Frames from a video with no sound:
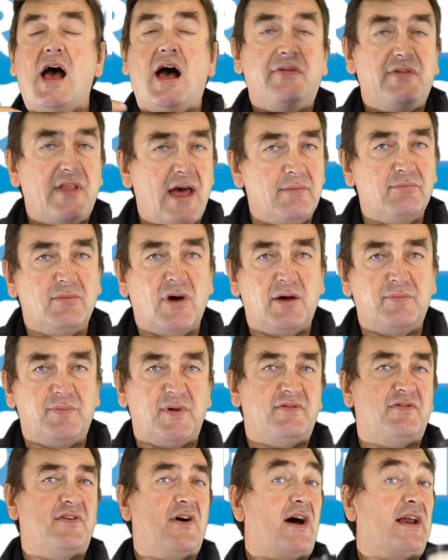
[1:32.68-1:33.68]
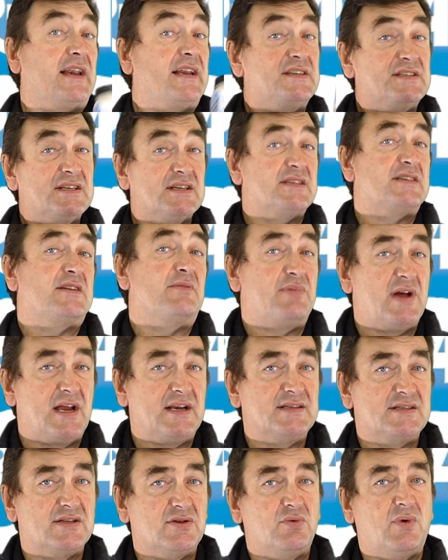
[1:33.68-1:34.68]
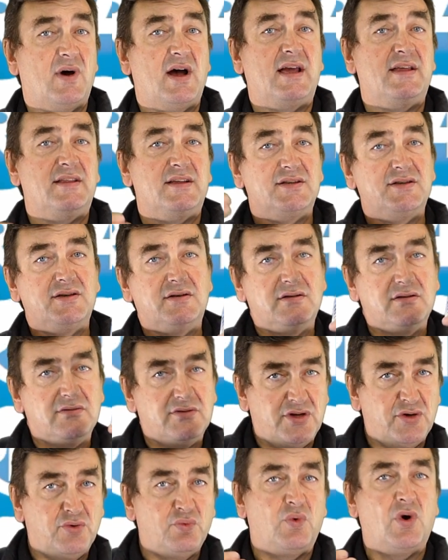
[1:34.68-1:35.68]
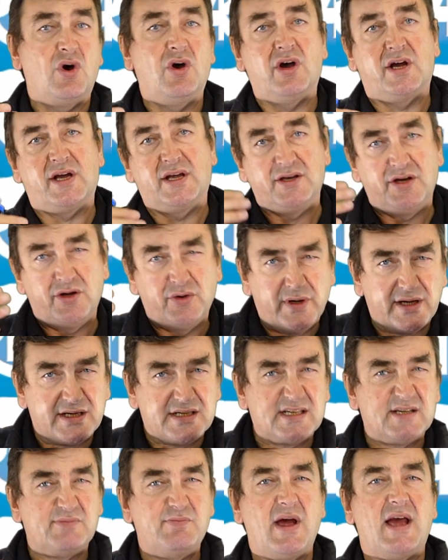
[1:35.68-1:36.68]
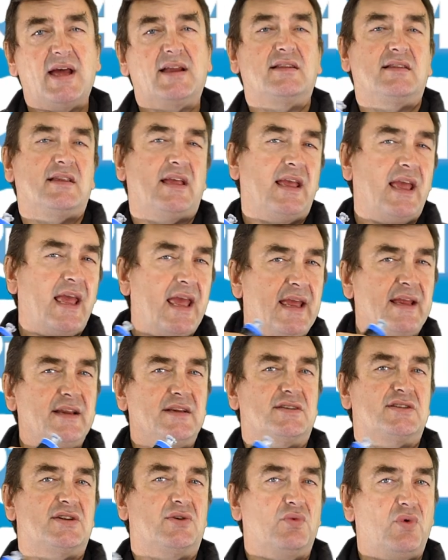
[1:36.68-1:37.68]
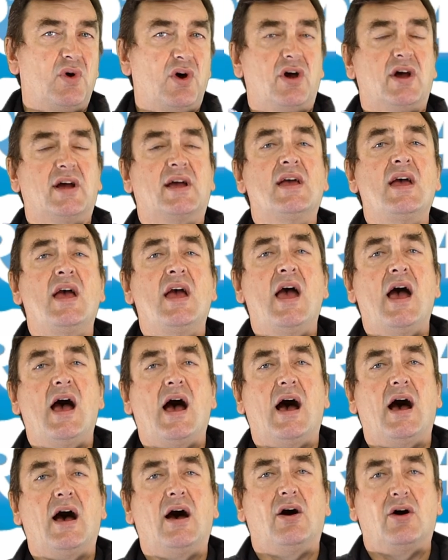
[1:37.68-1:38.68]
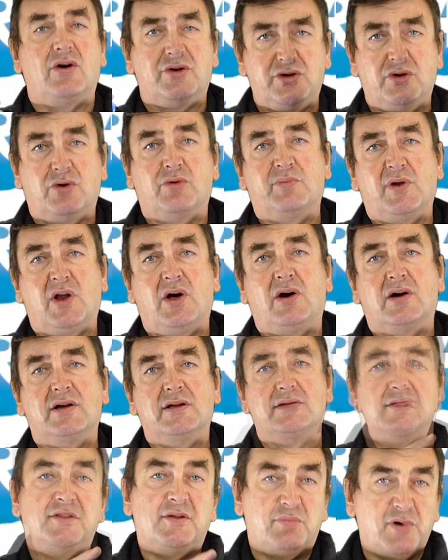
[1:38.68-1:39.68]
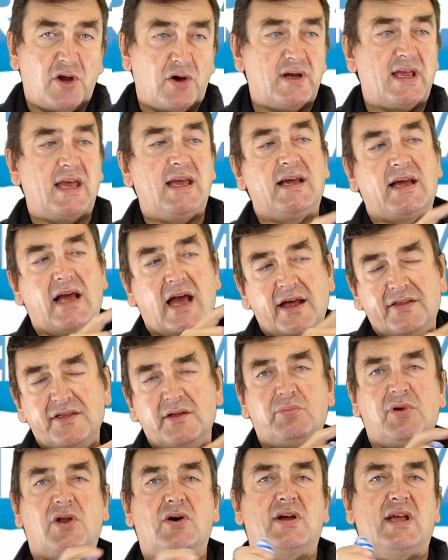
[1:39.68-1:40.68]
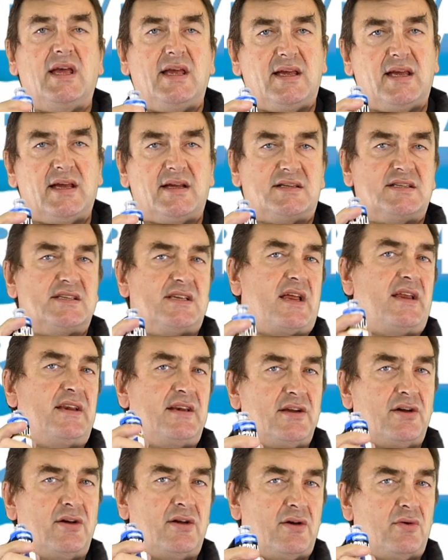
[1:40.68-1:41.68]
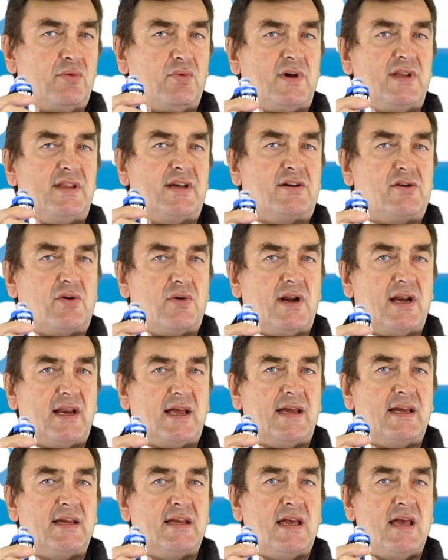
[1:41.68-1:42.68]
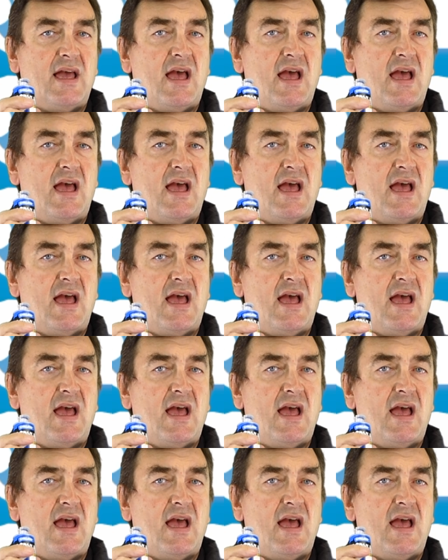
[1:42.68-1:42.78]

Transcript: and that might be fine. It just depends the way that you work and you expect the ink to work uh, on your block. The block ink and the block ink extender with acrylic